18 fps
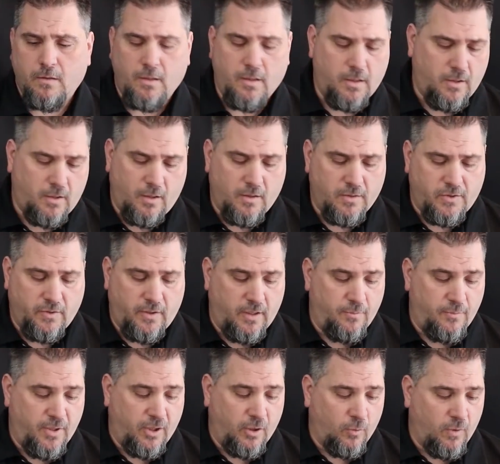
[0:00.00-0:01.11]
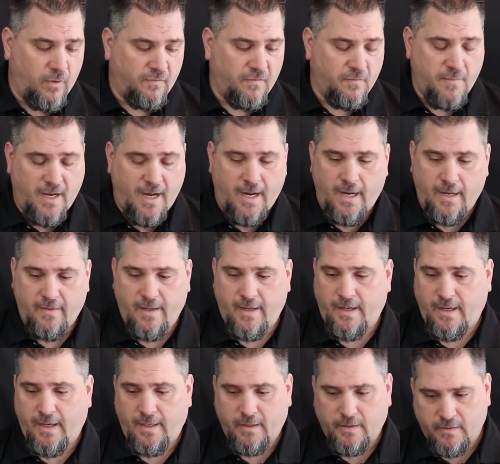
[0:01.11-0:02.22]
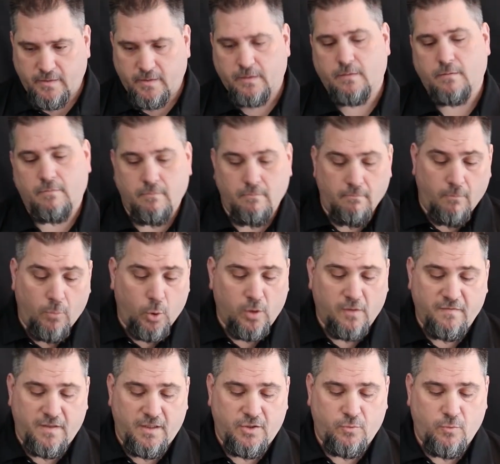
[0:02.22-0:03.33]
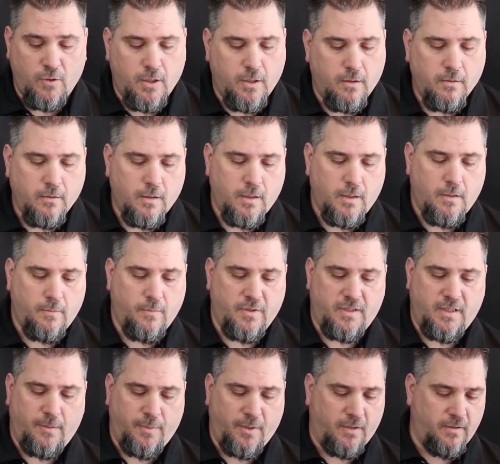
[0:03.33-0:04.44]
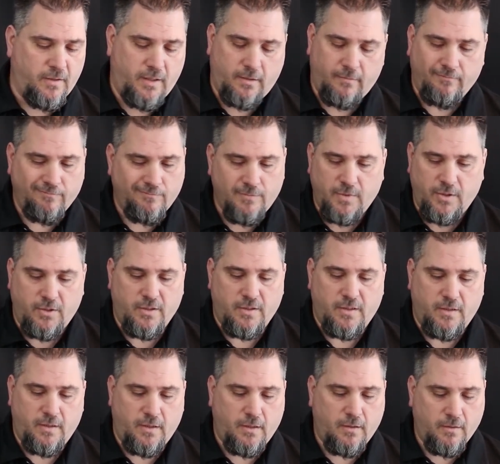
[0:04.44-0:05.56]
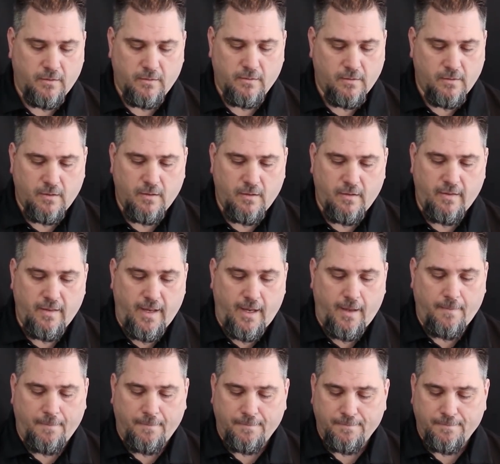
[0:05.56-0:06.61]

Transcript: You can also get a bigger one from Dye that has more of each one, but typically you just need that.